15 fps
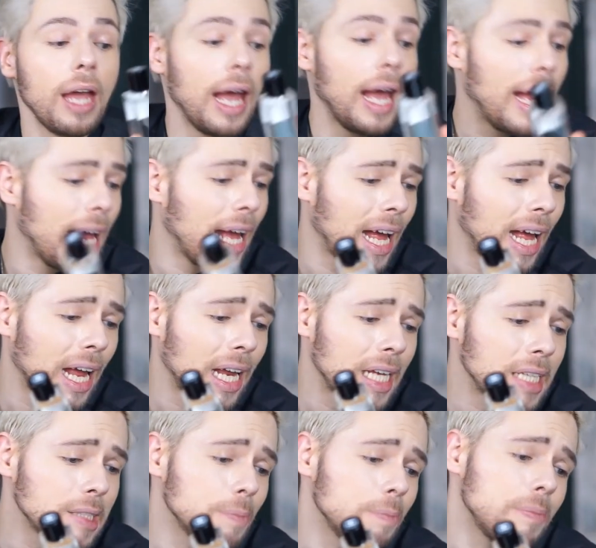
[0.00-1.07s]

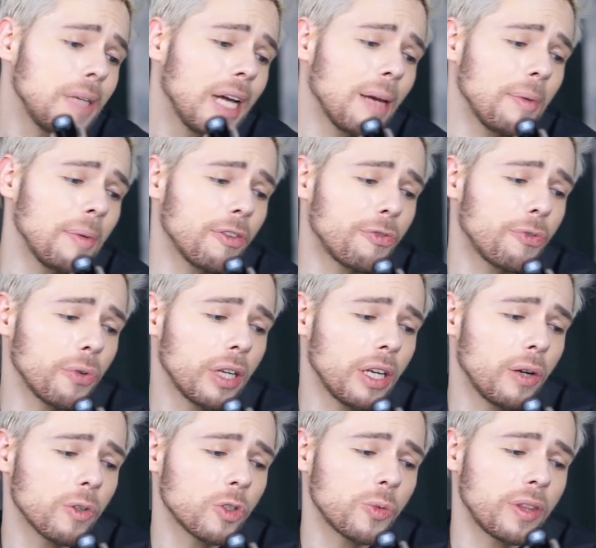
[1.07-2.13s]
and maybe the fruity
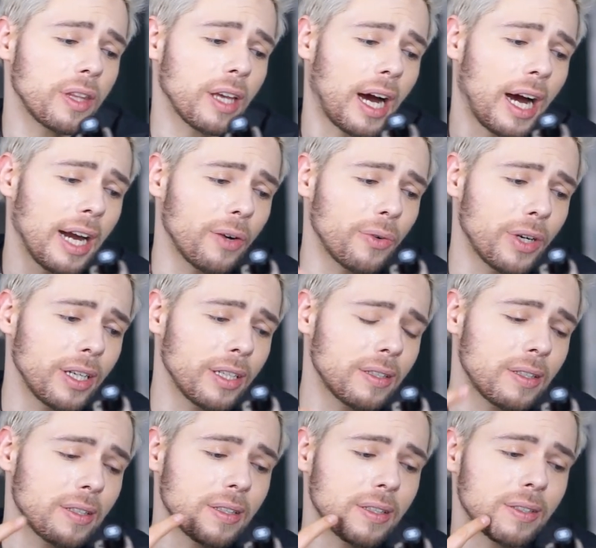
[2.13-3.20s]
notes with the
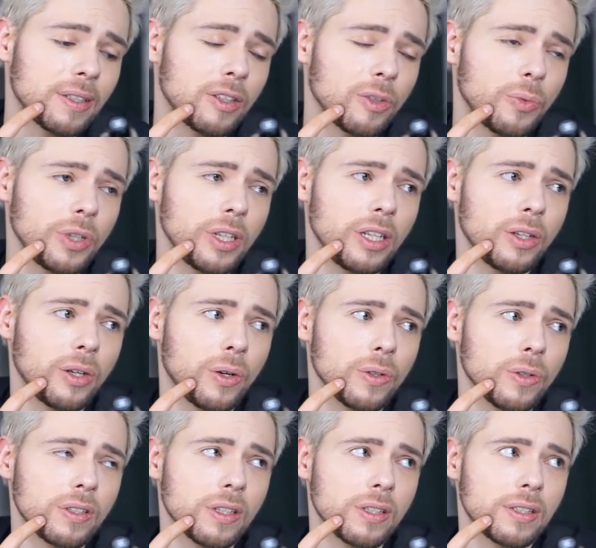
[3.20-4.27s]
iris and the woody
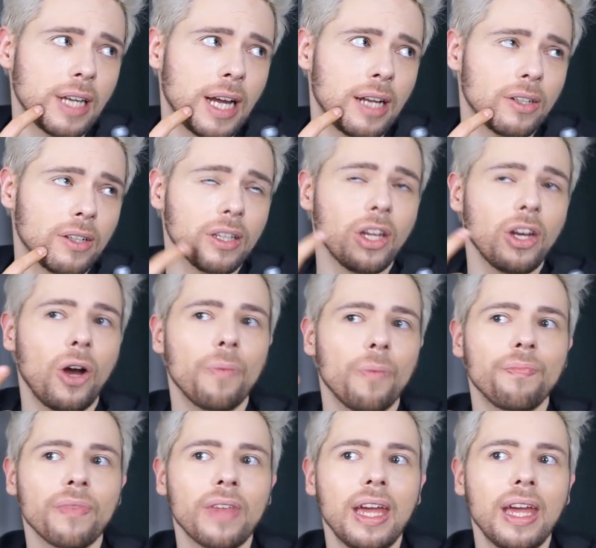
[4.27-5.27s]
notes, the sandal, you know.